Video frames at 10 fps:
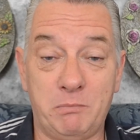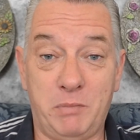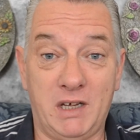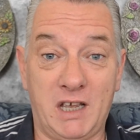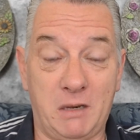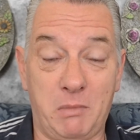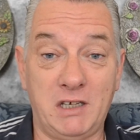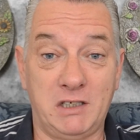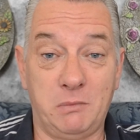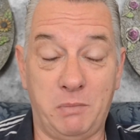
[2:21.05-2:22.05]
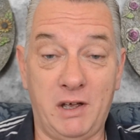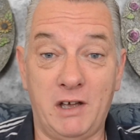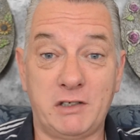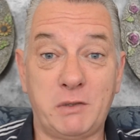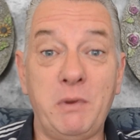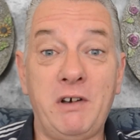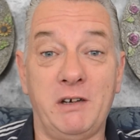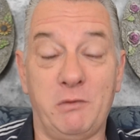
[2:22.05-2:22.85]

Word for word: being animated by our spirit,